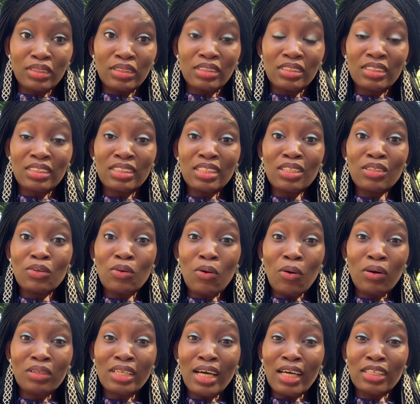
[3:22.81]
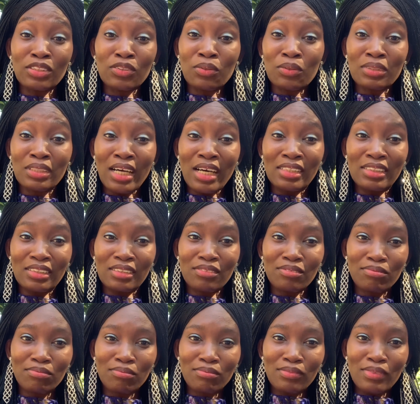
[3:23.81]
See God as your daddy,
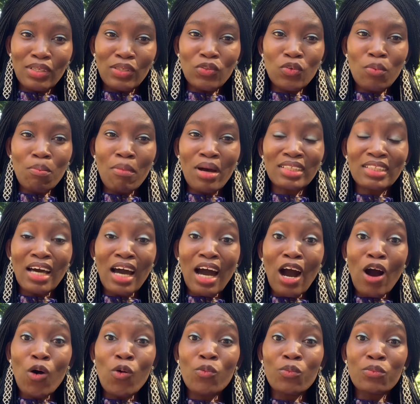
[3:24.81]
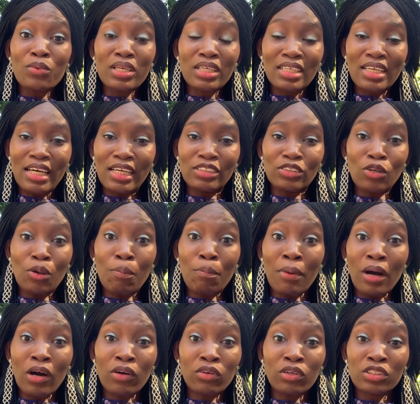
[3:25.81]
no matter how wicked your
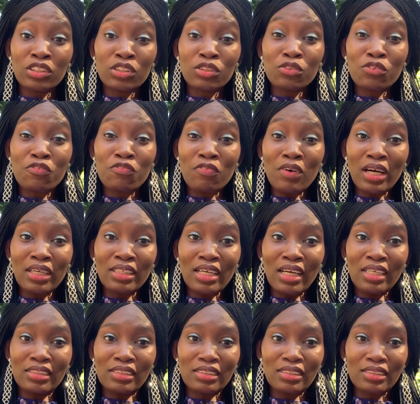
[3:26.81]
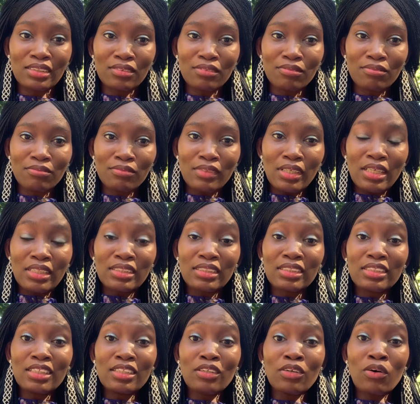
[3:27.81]
biological father is.
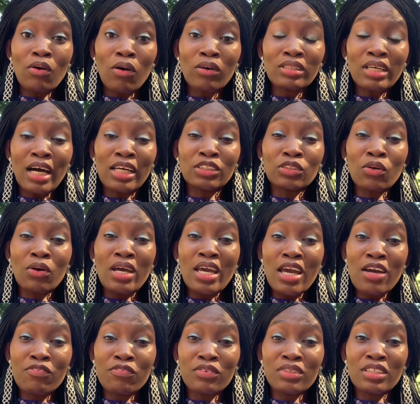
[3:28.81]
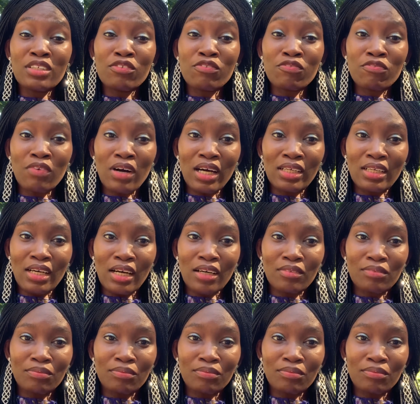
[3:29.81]
See God as your heavenly father,